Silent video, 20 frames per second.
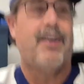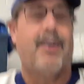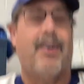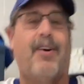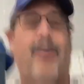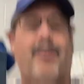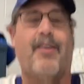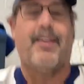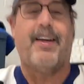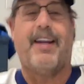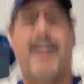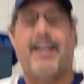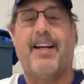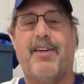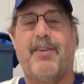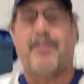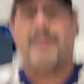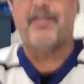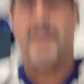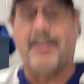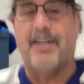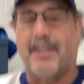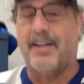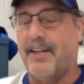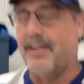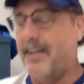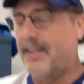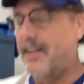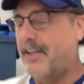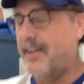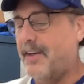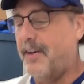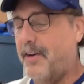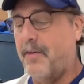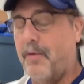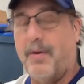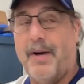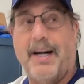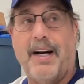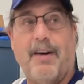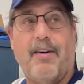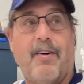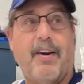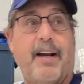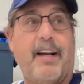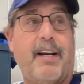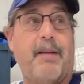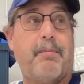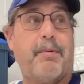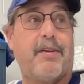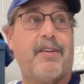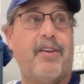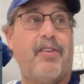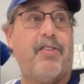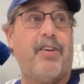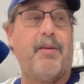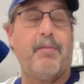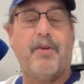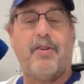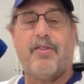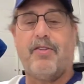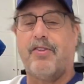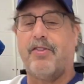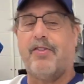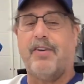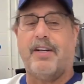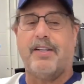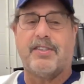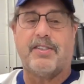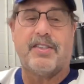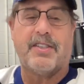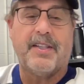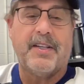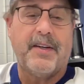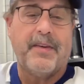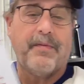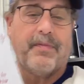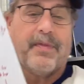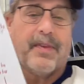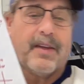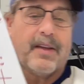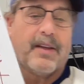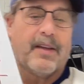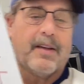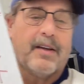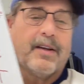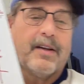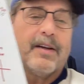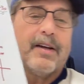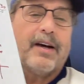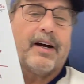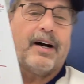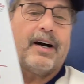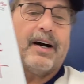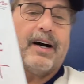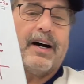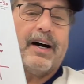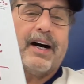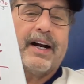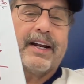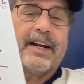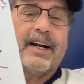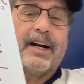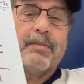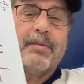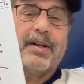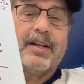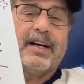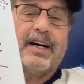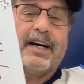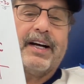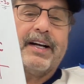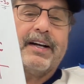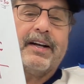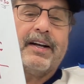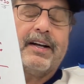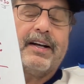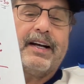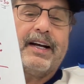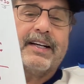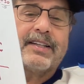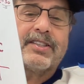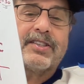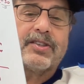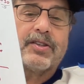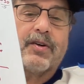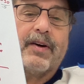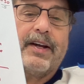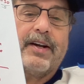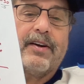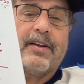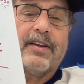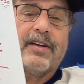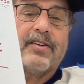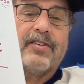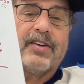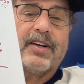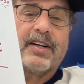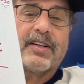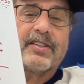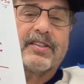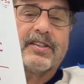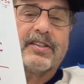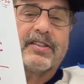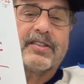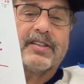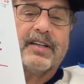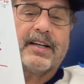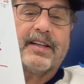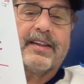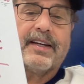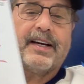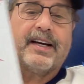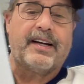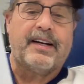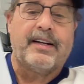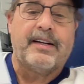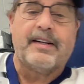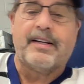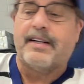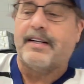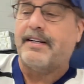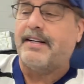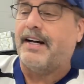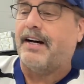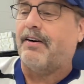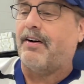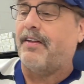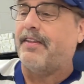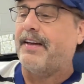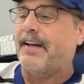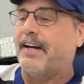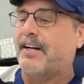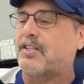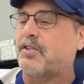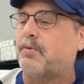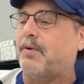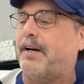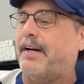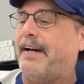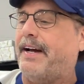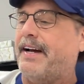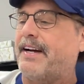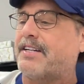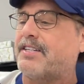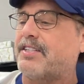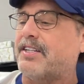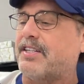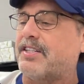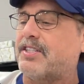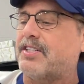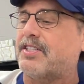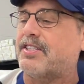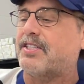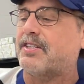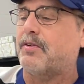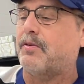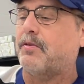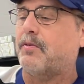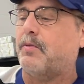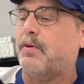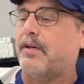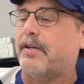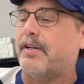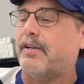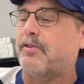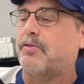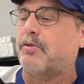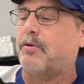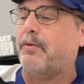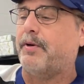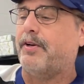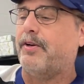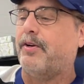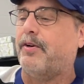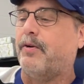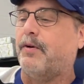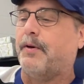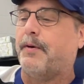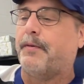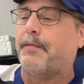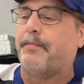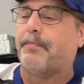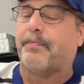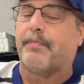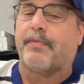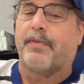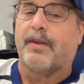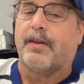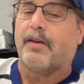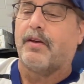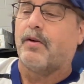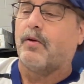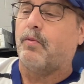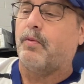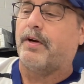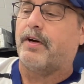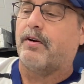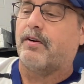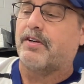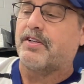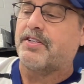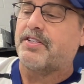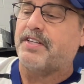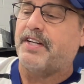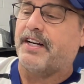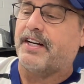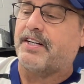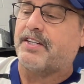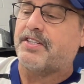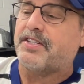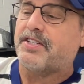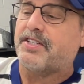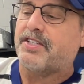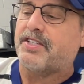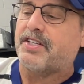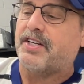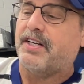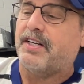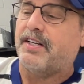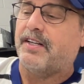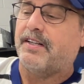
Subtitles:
Oh, that adds fun. Wow, Eddie Puglisi and Mr. Struss. On a number line, x is greater than 6, looks like that. Now on the xy axis, well, here's what we do. We go to 6.